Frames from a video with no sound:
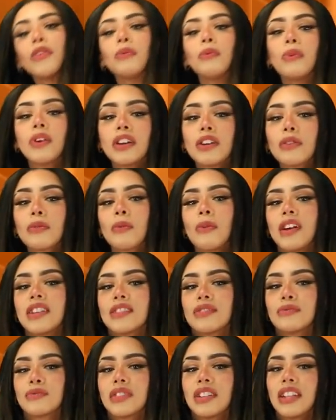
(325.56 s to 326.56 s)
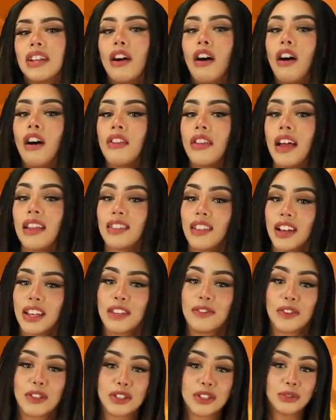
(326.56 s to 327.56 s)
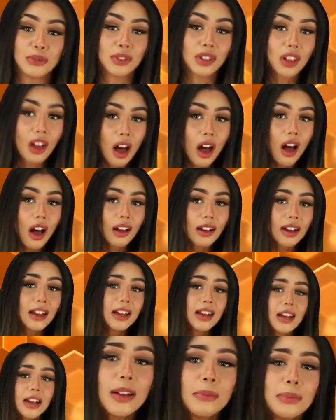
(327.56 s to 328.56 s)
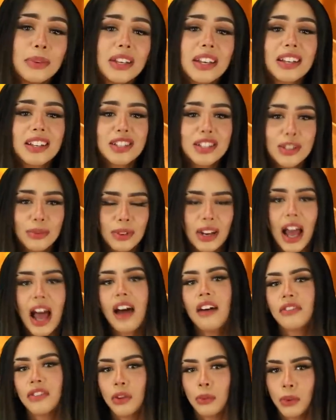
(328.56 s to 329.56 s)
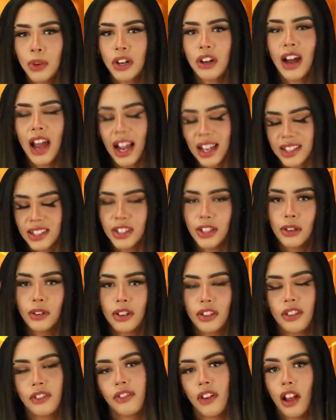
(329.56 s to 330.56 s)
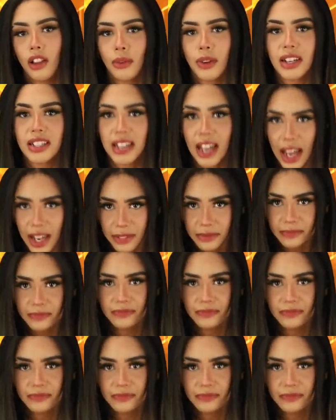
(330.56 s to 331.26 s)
the winner wasn't really all that lucky for too long, because she would have the winner executed the following day.